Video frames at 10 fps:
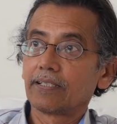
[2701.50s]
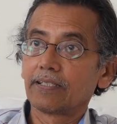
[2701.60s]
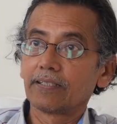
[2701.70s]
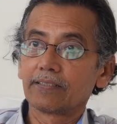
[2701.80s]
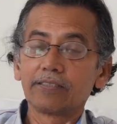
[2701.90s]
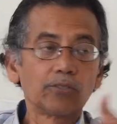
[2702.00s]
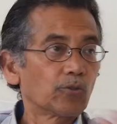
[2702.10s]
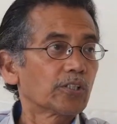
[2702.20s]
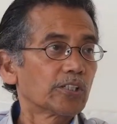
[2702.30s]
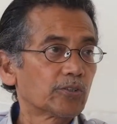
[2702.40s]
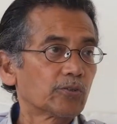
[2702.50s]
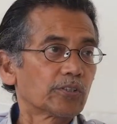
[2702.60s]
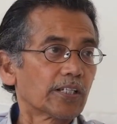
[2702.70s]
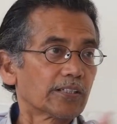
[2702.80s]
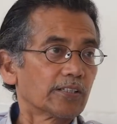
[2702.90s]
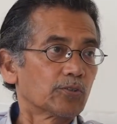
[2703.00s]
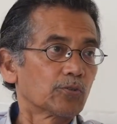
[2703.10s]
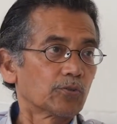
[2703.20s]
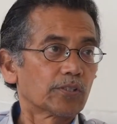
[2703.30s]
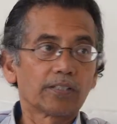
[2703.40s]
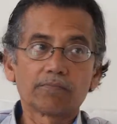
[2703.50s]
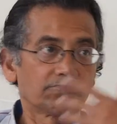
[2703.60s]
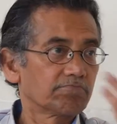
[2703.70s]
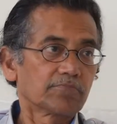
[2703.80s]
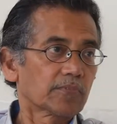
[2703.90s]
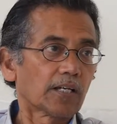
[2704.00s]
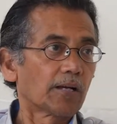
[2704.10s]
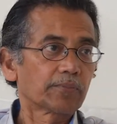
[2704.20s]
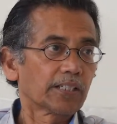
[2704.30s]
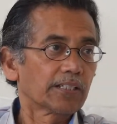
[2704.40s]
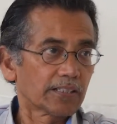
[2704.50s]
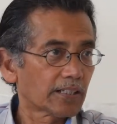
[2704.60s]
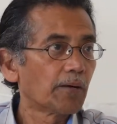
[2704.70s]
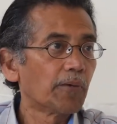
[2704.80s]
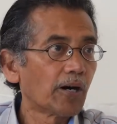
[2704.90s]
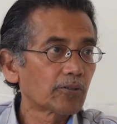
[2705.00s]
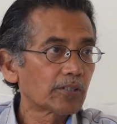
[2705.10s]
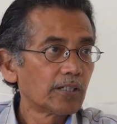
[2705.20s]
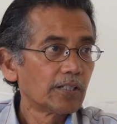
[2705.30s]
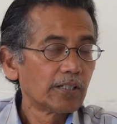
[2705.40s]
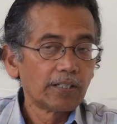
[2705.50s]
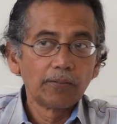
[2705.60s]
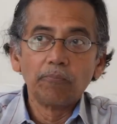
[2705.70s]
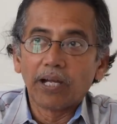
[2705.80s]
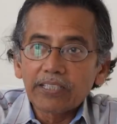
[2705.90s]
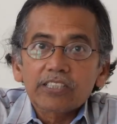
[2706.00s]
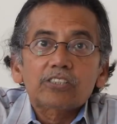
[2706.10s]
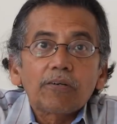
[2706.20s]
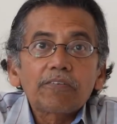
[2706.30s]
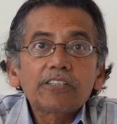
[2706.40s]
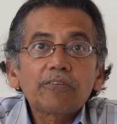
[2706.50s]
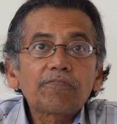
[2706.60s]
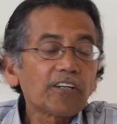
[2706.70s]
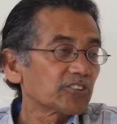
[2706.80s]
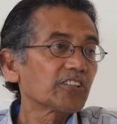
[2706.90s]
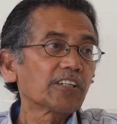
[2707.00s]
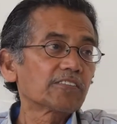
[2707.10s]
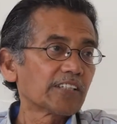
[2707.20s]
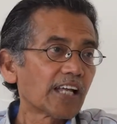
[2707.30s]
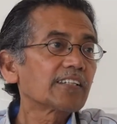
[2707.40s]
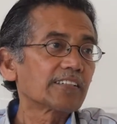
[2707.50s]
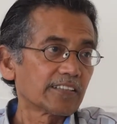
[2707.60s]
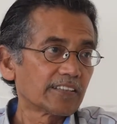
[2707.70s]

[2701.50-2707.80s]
is the only truth and the truth, and I'm telling about my discovery of functional reality.